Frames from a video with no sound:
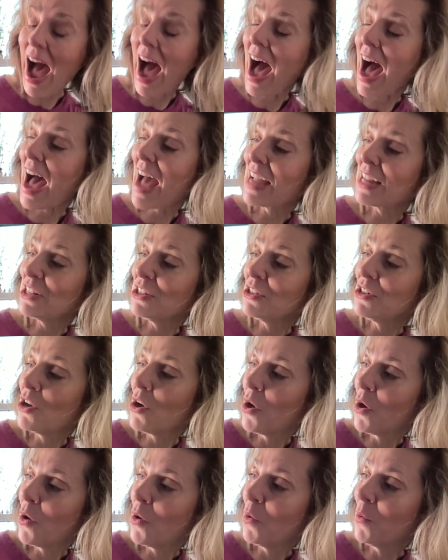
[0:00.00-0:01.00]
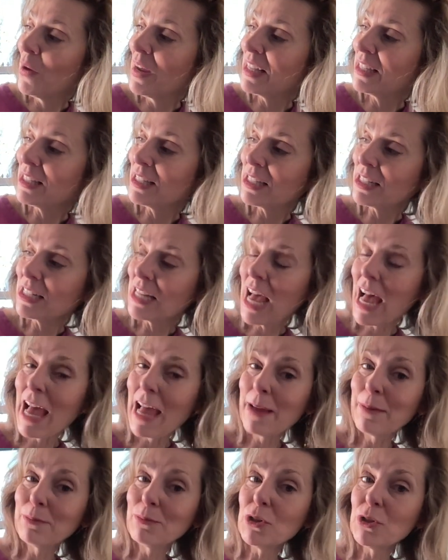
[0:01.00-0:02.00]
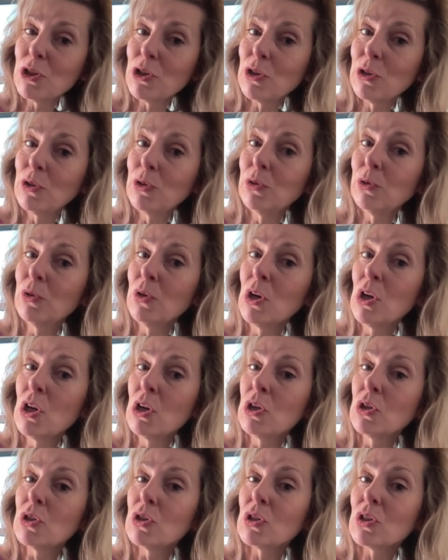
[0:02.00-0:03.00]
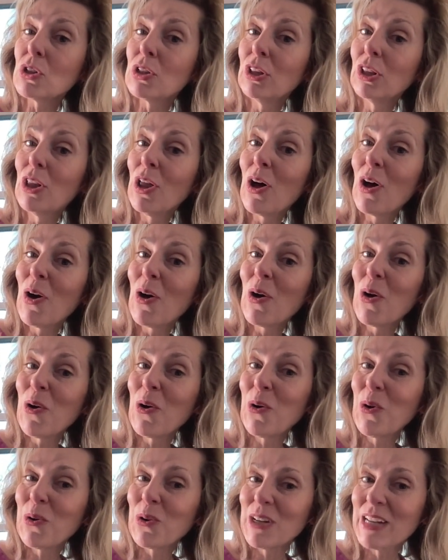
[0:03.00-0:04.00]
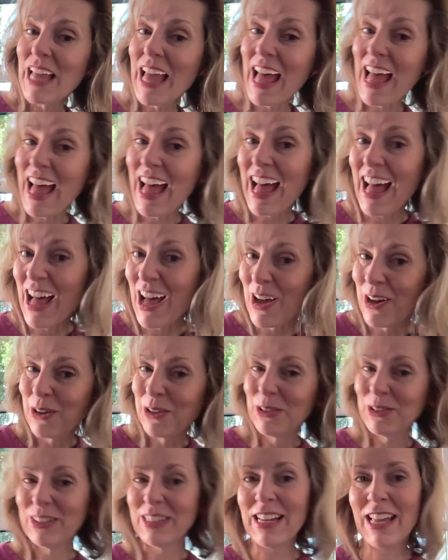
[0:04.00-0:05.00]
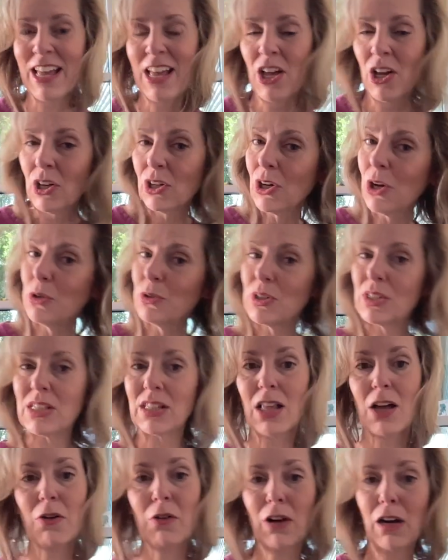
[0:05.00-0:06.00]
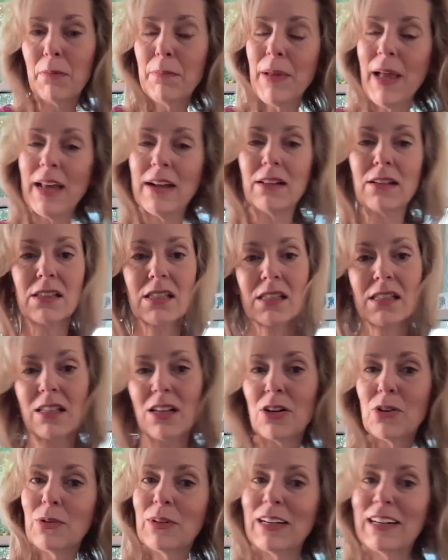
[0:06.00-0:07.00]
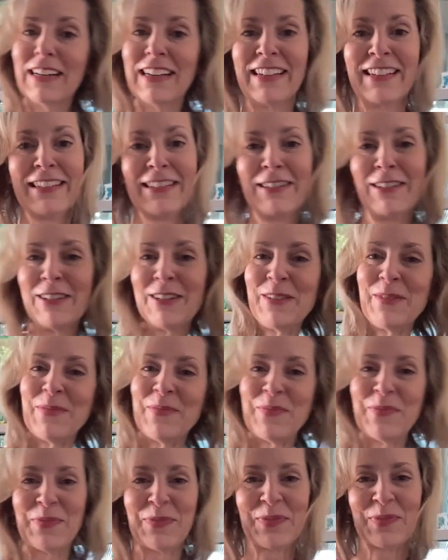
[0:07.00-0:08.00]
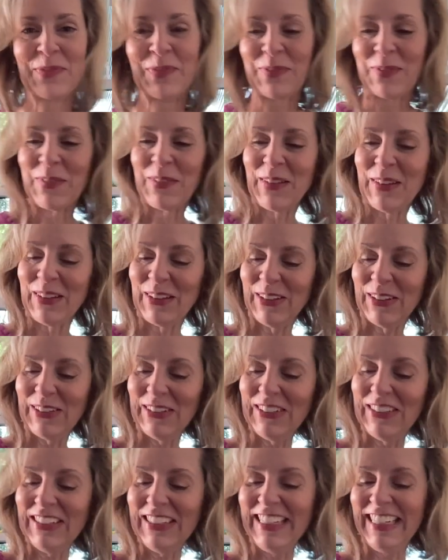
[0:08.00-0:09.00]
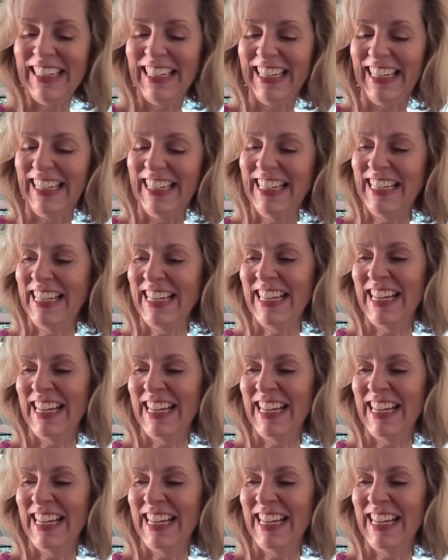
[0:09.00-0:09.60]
I know it's time to slow down. Go slower, pedal slower. Good.